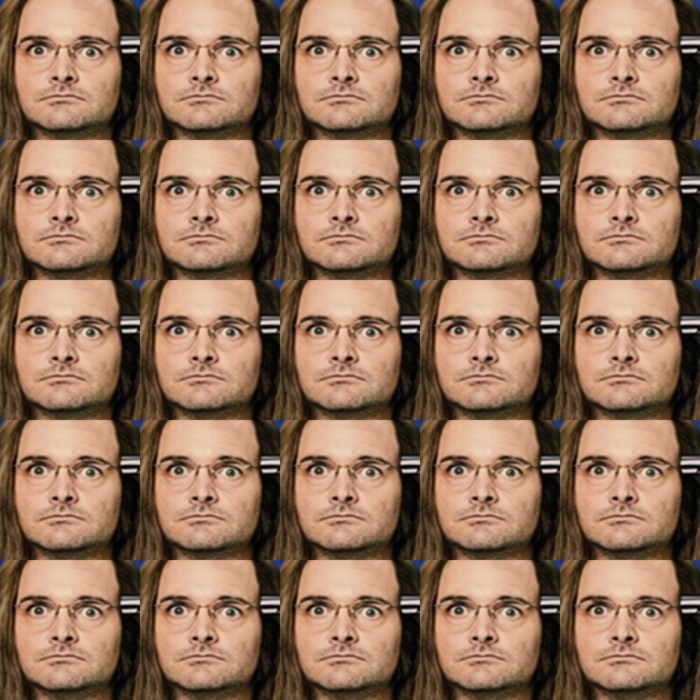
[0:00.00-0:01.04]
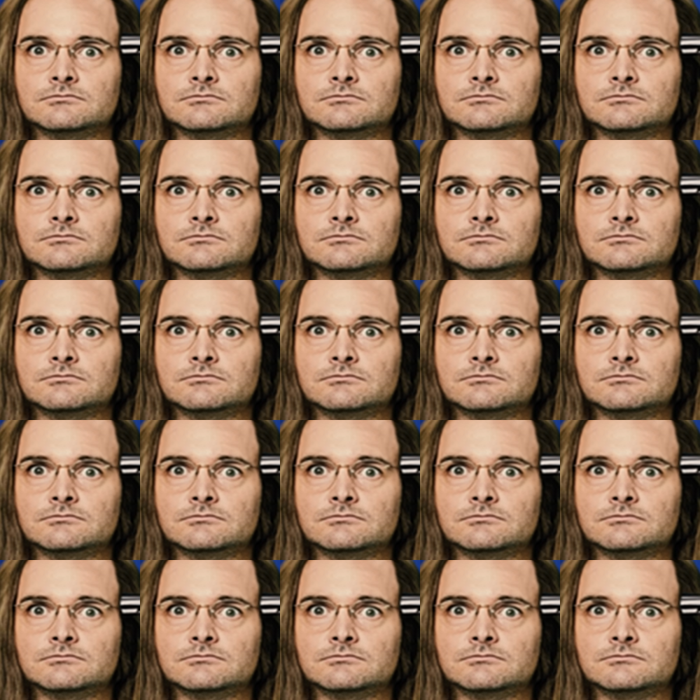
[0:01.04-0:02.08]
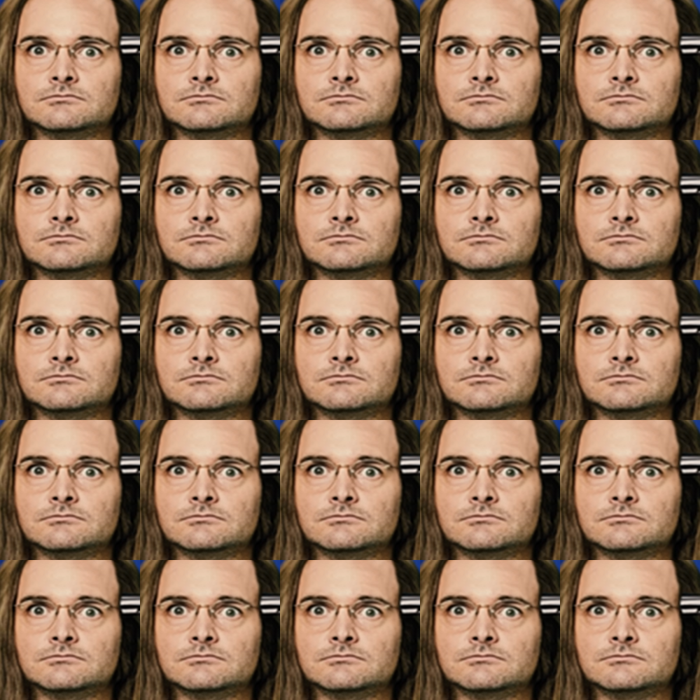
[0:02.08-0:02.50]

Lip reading: (no lip movement)